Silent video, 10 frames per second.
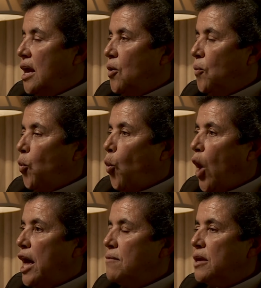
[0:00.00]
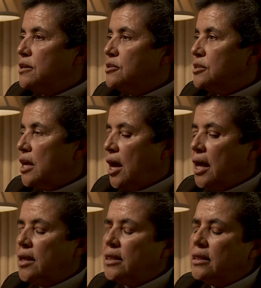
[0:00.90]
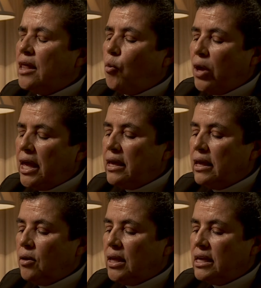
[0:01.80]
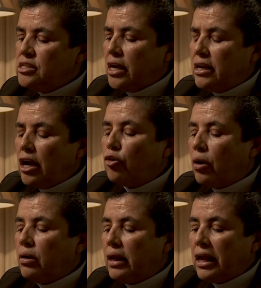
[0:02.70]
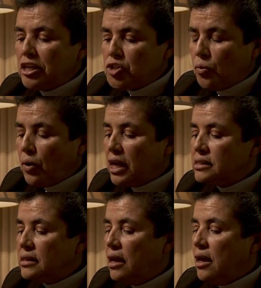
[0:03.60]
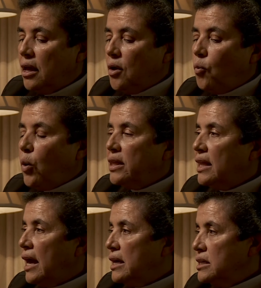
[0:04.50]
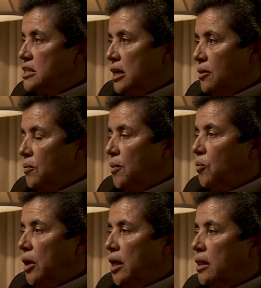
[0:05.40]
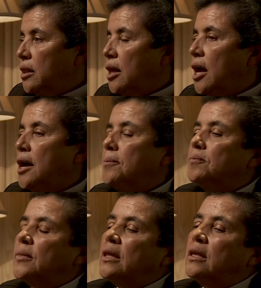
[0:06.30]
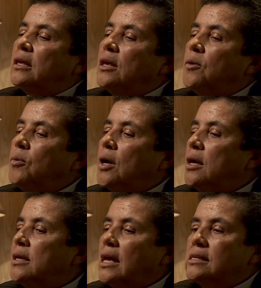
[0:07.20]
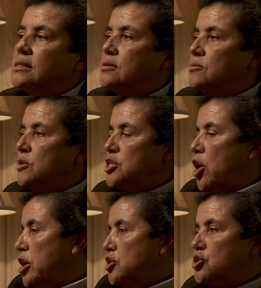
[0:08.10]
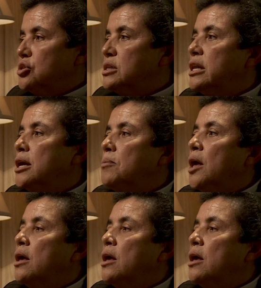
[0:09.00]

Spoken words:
And why? Because the way he started our congregation was one night when he just retired to sleep.